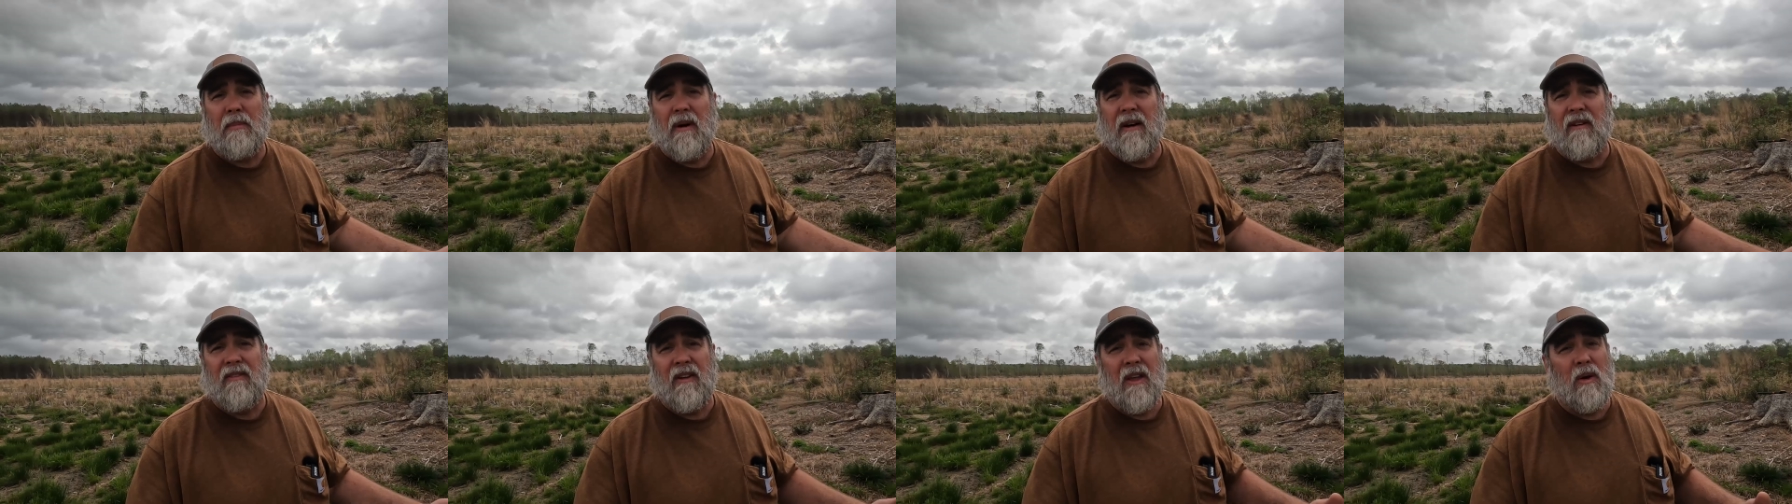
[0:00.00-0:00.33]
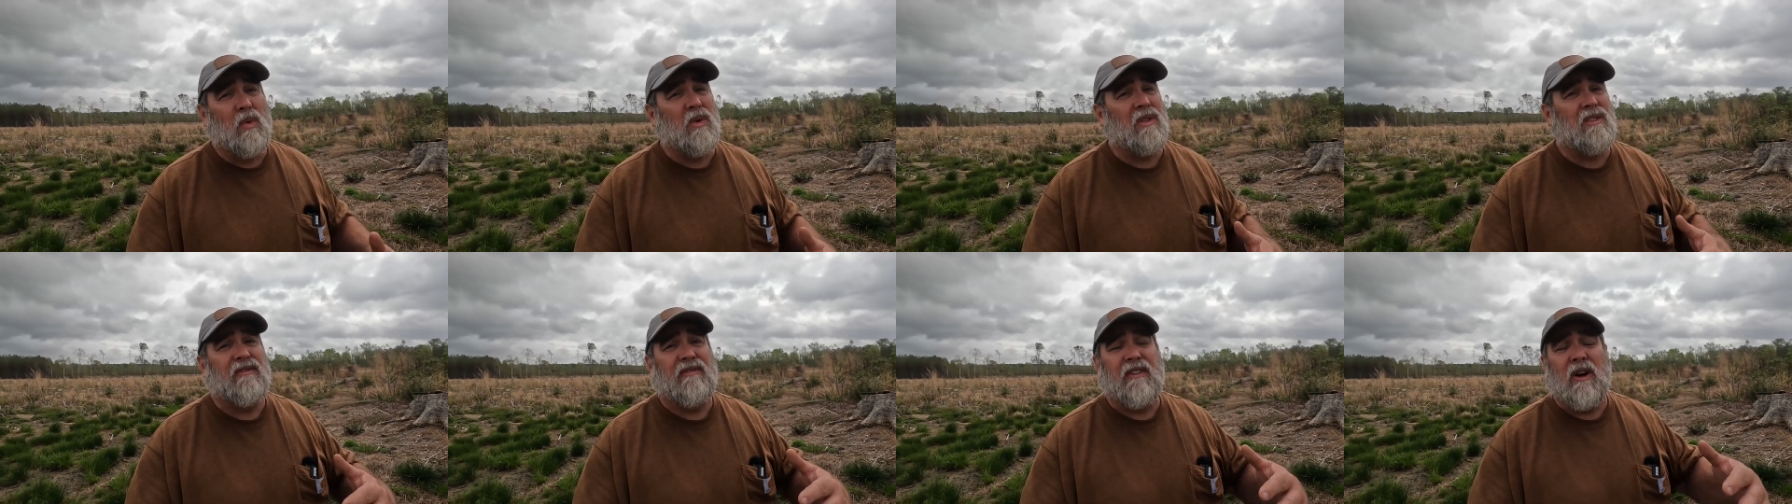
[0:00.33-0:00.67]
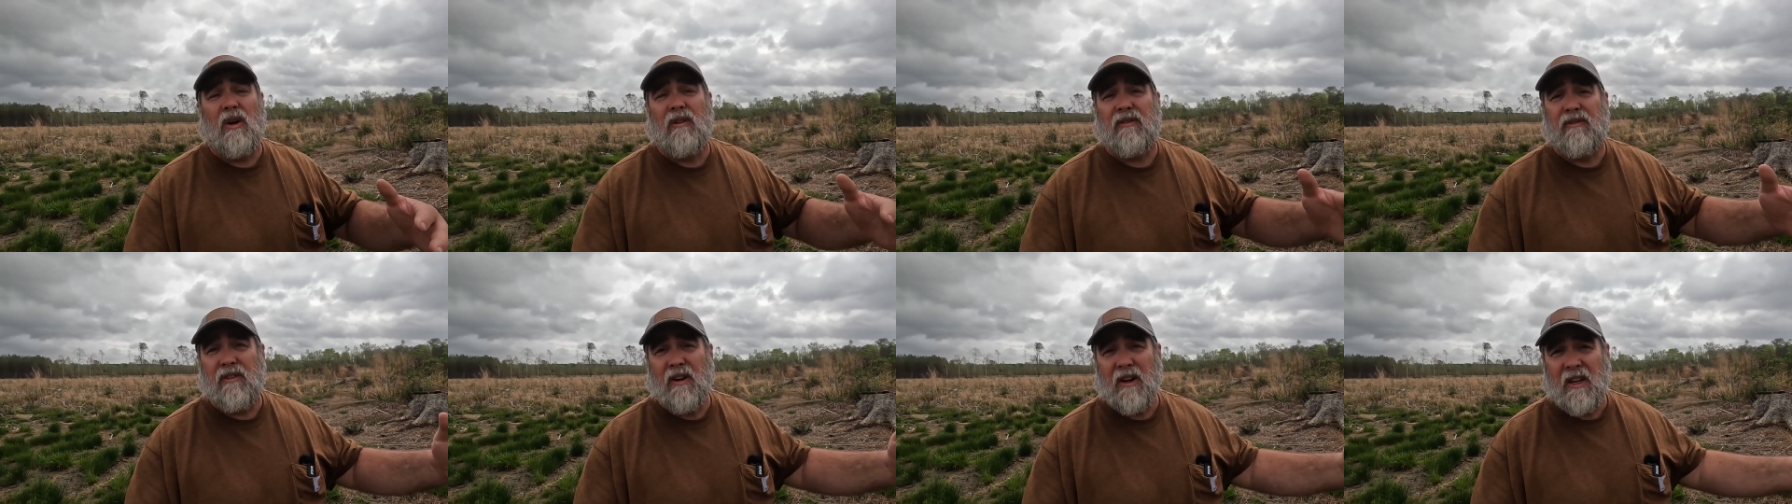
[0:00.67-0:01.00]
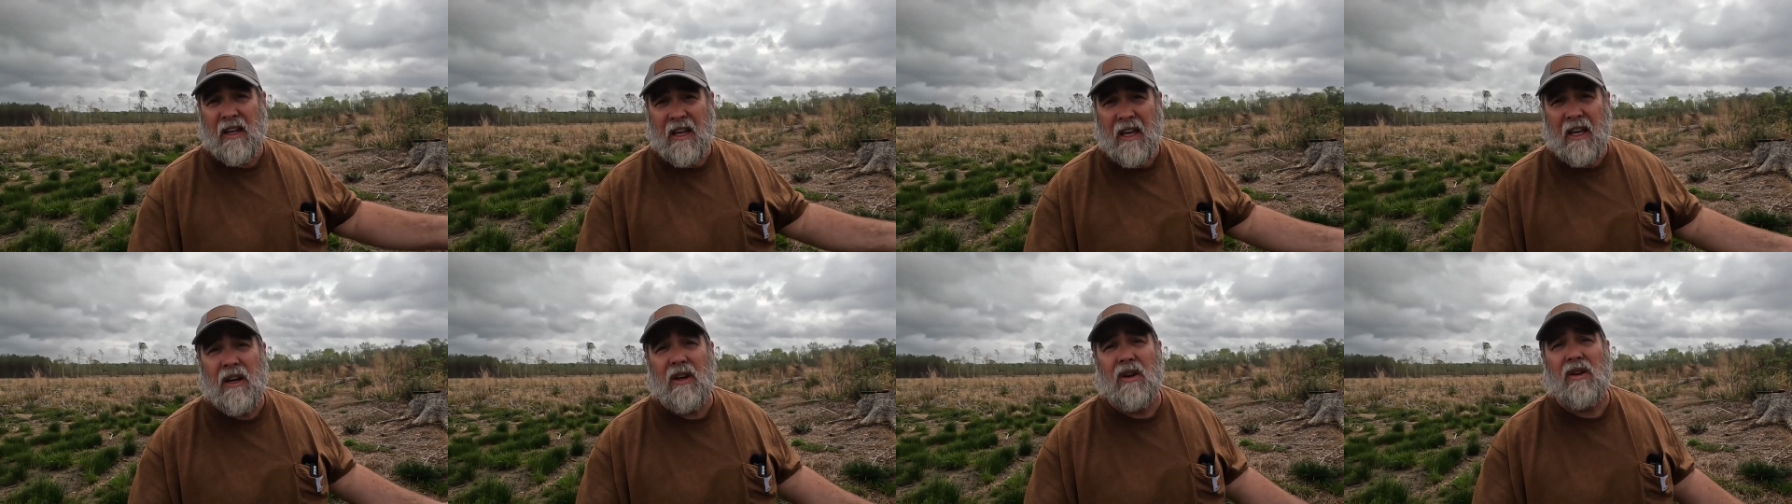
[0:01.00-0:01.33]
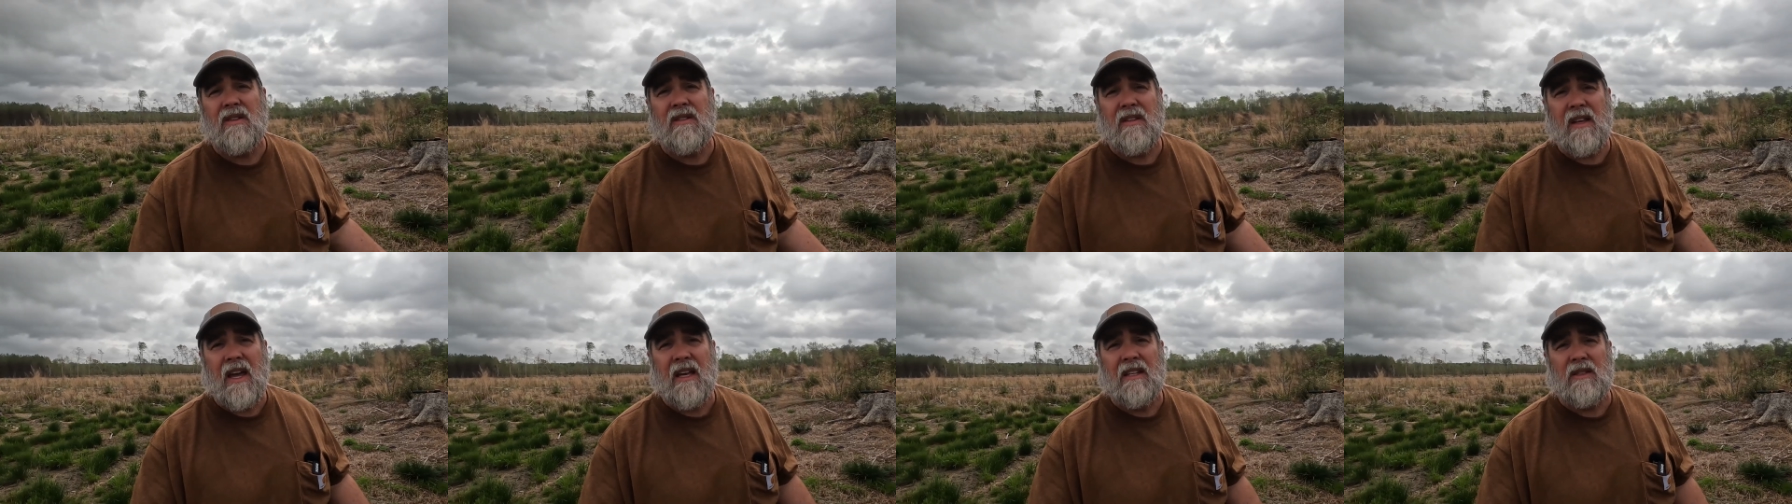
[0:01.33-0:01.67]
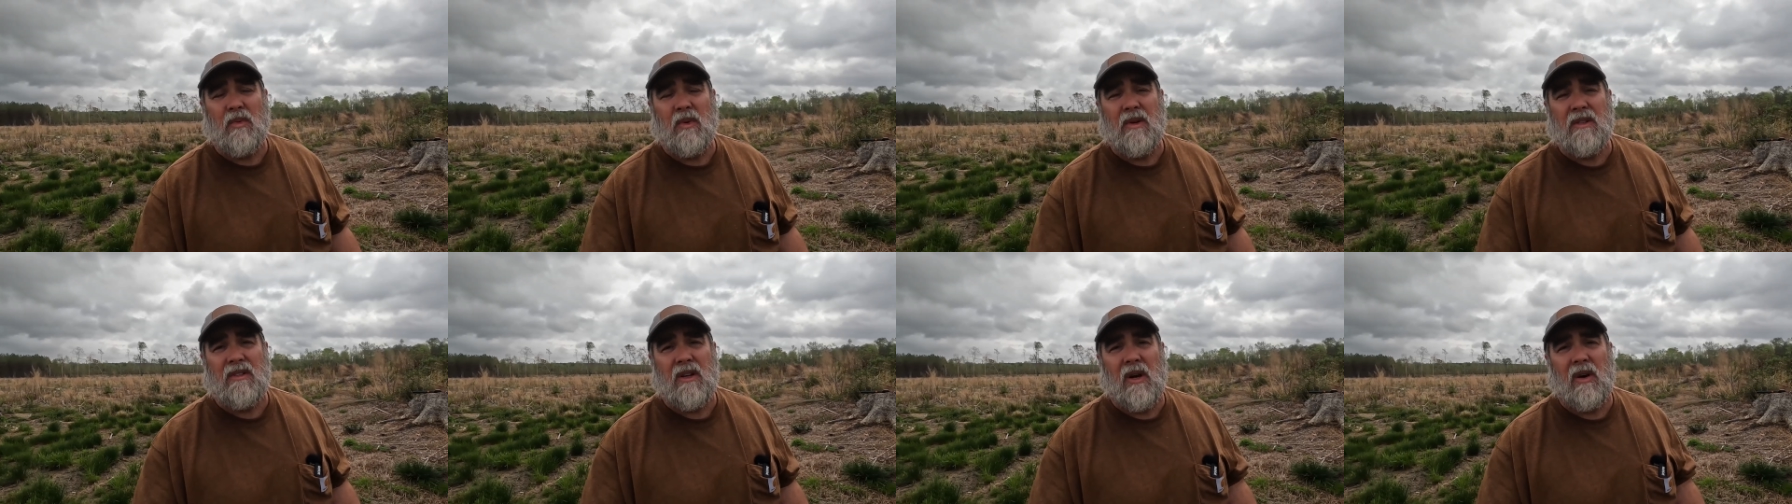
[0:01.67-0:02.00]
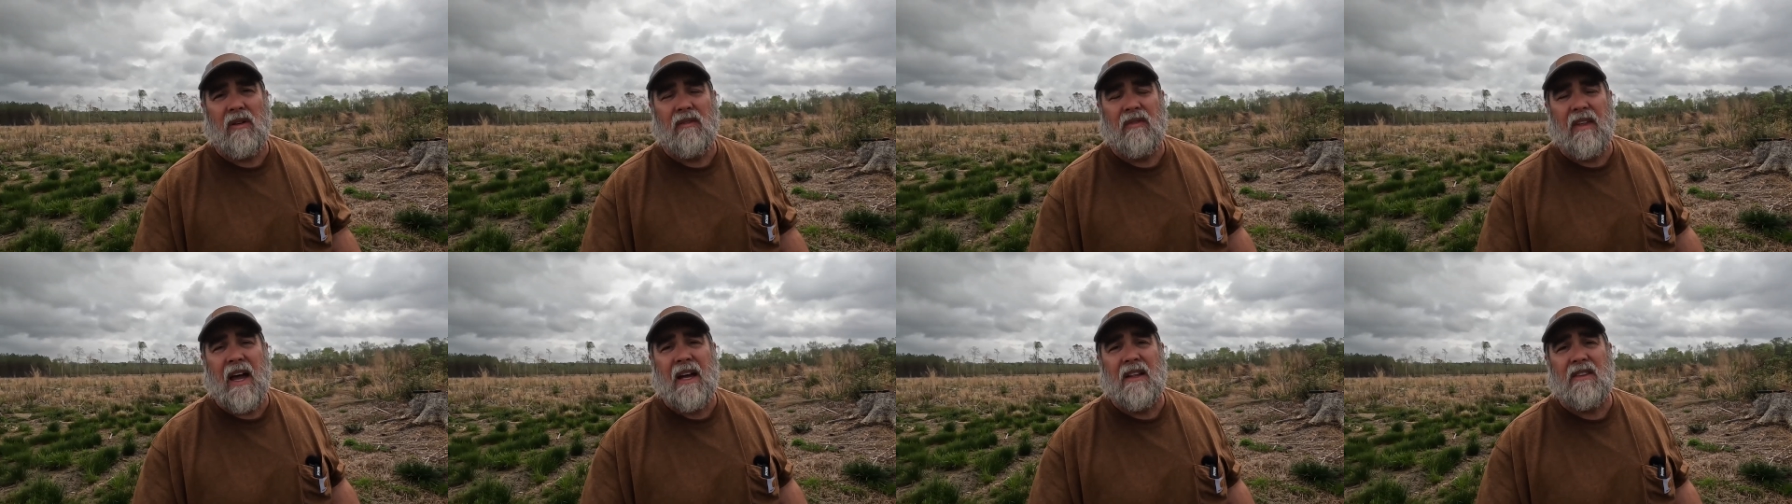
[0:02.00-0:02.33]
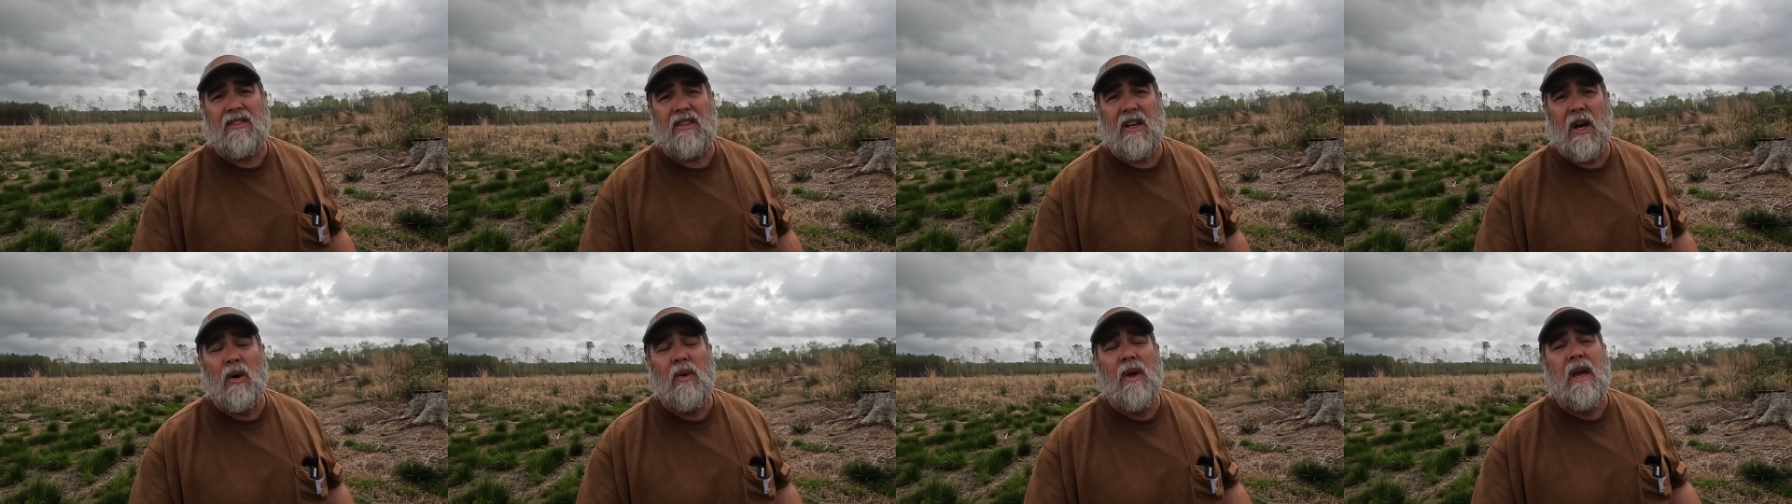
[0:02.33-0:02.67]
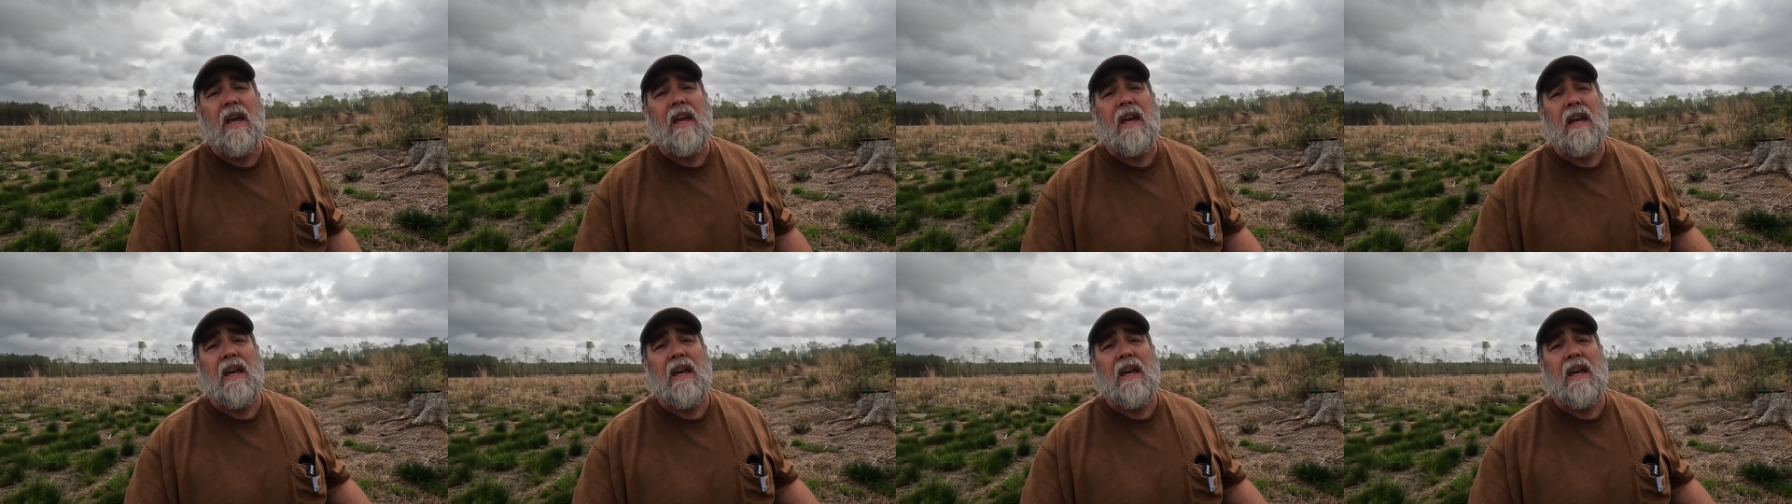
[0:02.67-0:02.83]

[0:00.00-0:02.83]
but it was felt for years as a result of that. So